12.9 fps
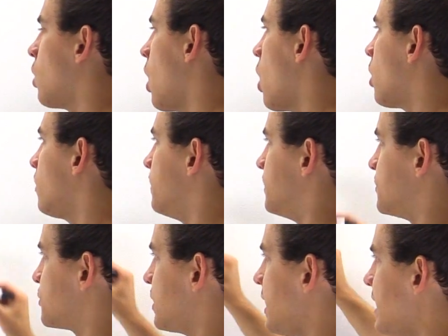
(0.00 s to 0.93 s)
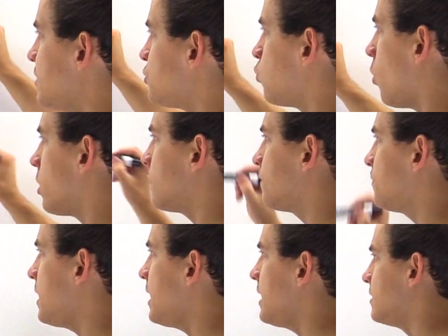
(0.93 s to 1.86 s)
carbons? Each one of
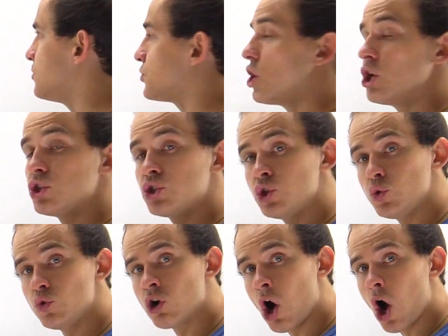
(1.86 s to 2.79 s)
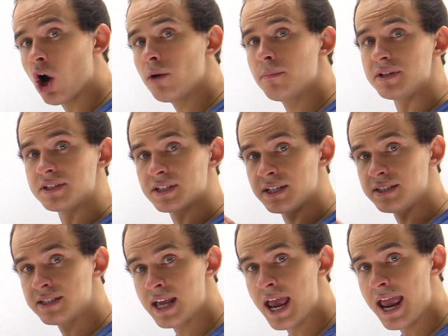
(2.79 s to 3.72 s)
these 2 carbons
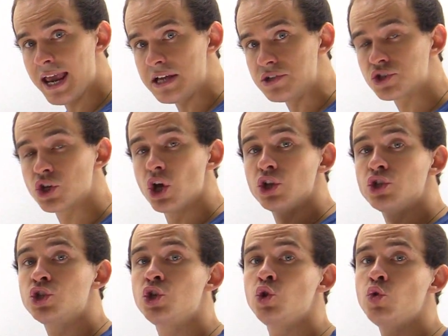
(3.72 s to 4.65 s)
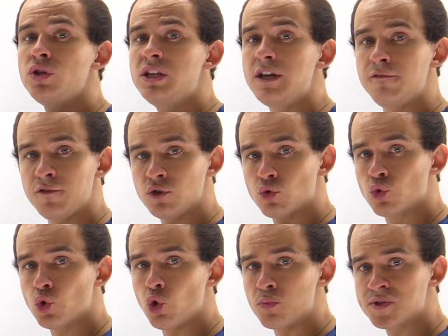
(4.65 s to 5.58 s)
contains 2 different
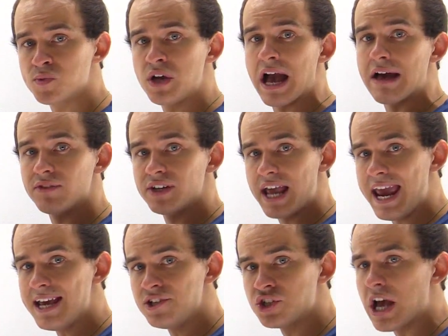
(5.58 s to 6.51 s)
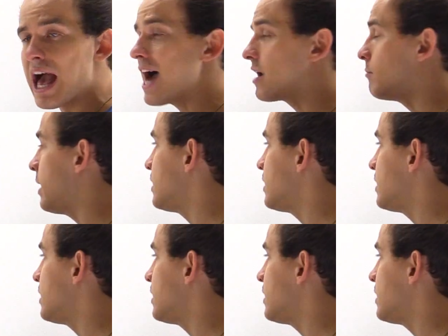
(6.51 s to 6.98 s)
groups. We have an H atom